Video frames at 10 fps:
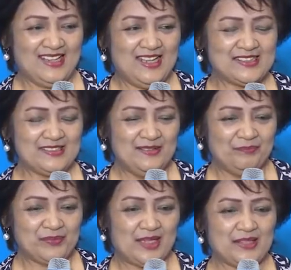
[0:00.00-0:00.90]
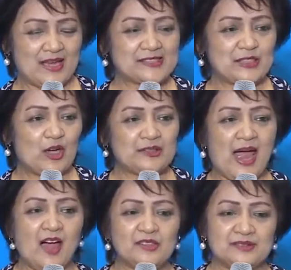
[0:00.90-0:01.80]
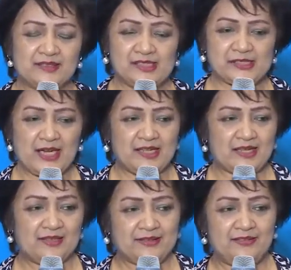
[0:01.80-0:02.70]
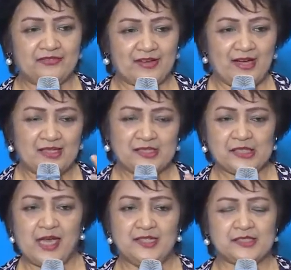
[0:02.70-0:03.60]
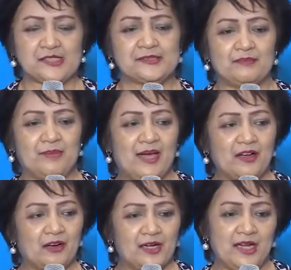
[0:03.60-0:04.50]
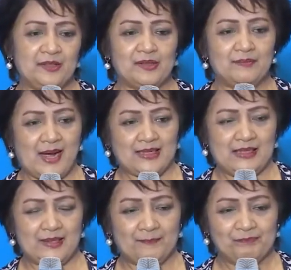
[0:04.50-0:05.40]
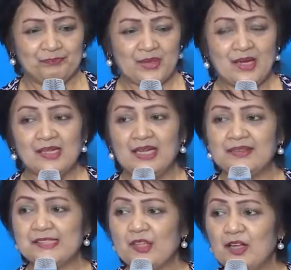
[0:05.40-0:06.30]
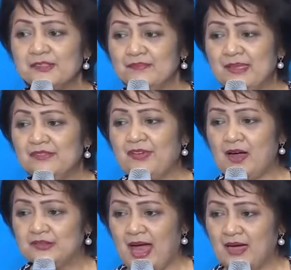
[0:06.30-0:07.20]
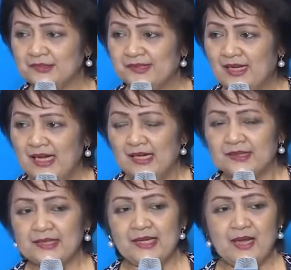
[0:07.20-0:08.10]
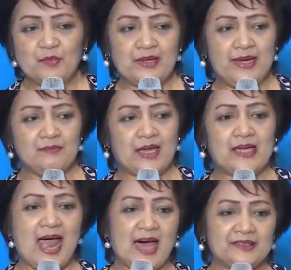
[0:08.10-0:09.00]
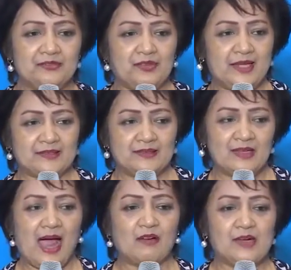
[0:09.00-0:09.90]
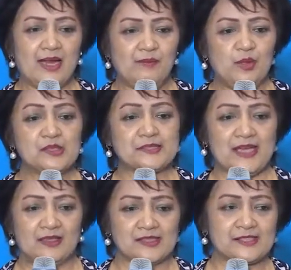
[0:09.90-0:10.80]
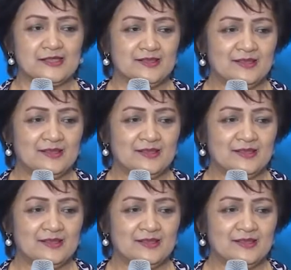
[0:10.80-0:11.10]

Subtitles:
It can slow down the degenerative changes that may occur in your body. It has also been found out that Hemohim can activate our immune cells.